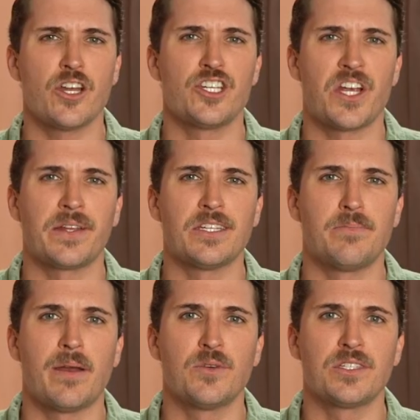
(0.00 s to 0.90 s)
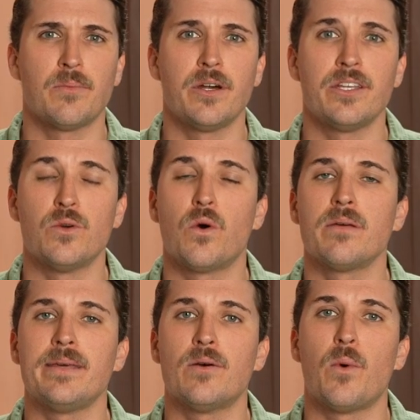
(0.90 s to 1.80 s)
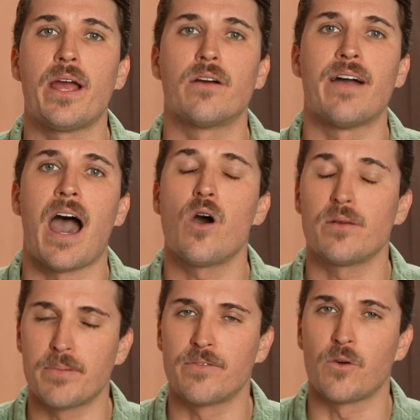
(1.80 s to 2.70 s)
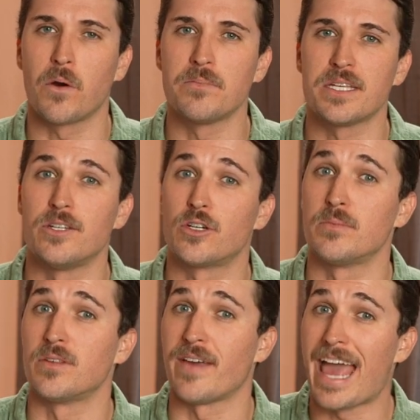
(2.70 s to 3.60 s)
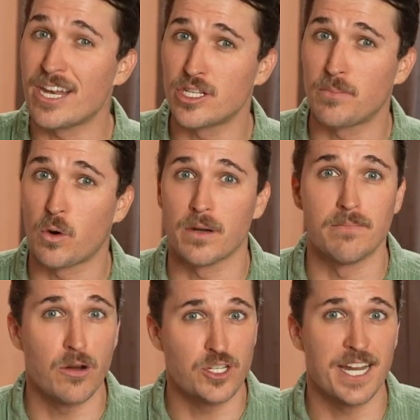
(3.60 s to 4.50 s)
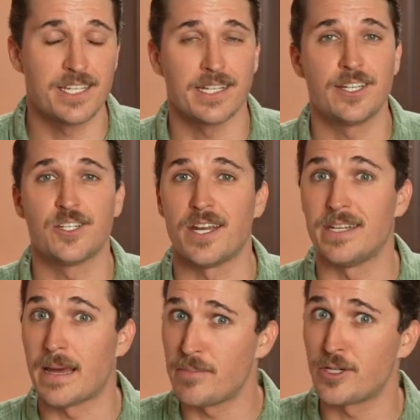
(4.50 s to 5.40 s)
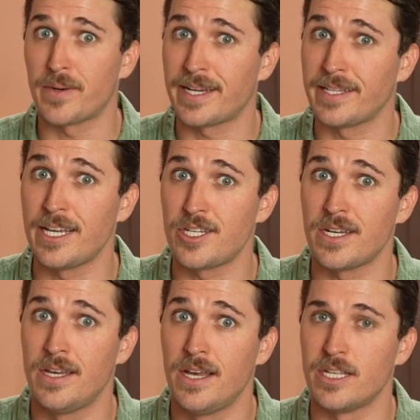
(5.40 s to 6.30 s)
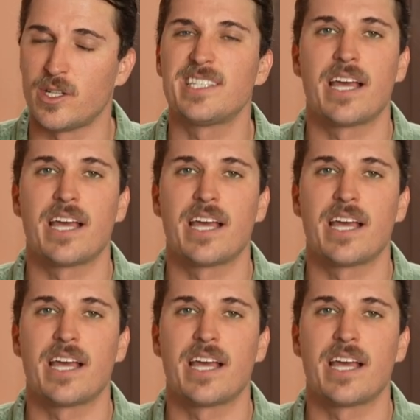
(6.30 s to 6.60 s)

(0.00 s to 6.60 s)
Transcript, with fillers: on sharing this bed with someone, you wanna be aware of how it performs in terms of edge support, motion isolation, and temperature regulation. So let's